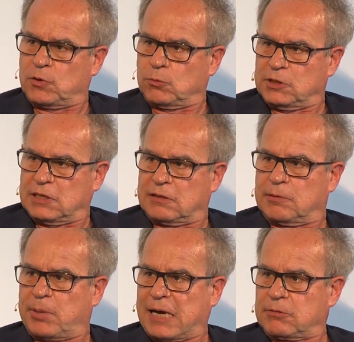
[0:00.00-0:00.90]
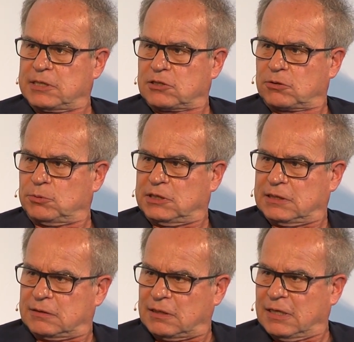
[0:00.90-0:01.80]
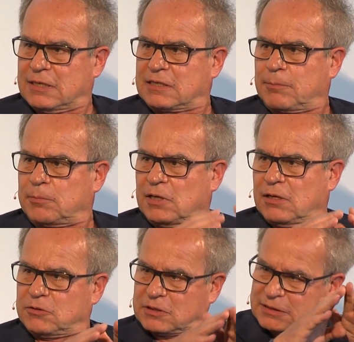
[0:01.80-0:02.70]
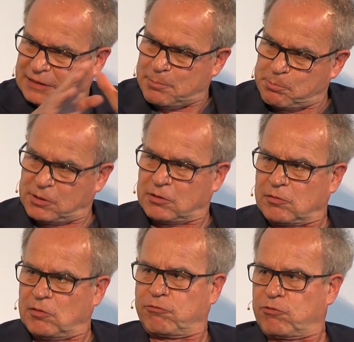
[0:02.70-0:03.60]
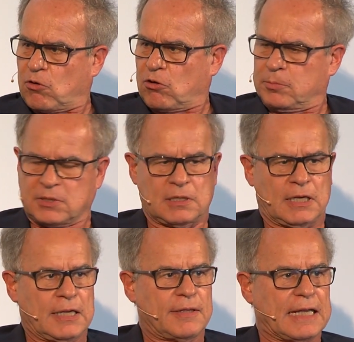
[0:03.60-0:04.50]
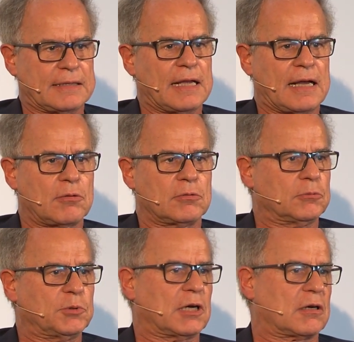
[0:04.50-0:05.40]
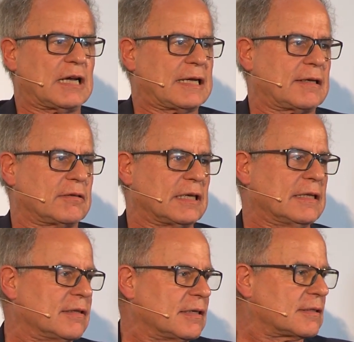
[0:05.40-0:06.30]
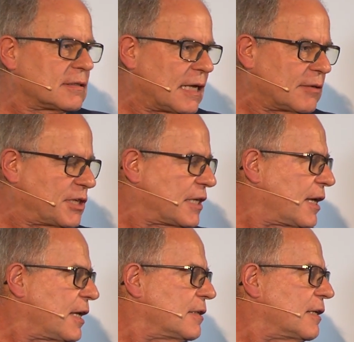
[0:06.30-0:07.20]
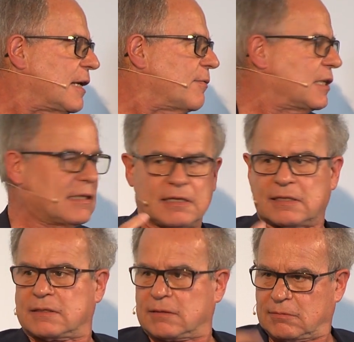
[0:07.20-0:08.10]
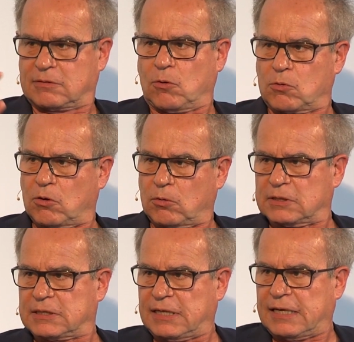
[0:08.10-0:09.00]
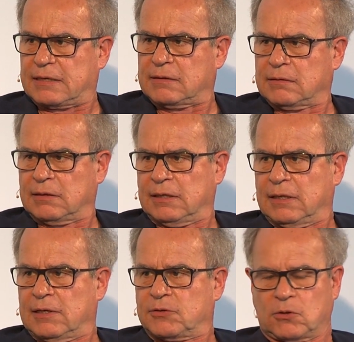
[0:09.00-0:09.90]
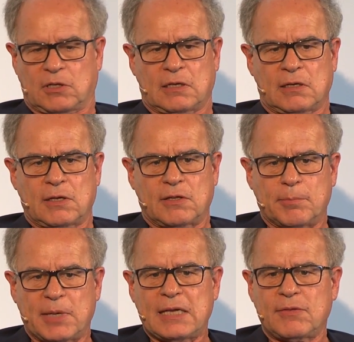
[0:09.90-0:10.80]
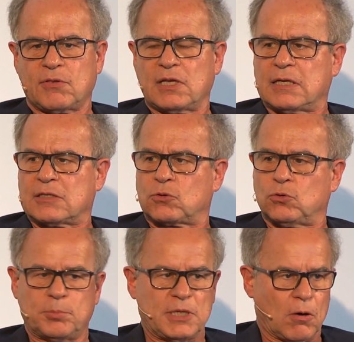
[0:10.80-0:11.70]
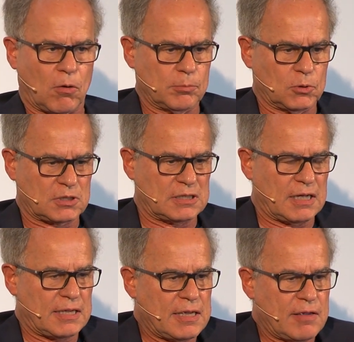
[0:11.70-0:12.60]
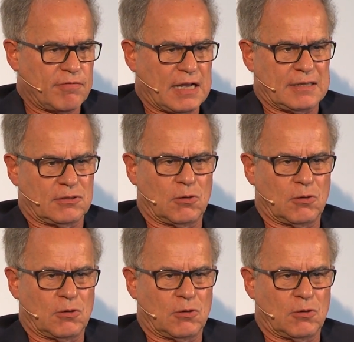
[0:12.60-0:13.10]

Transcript: we did the parish, we did some simpler forms, that now we are like in this now decade and in this so-called style. So the main thing is to be almost naive and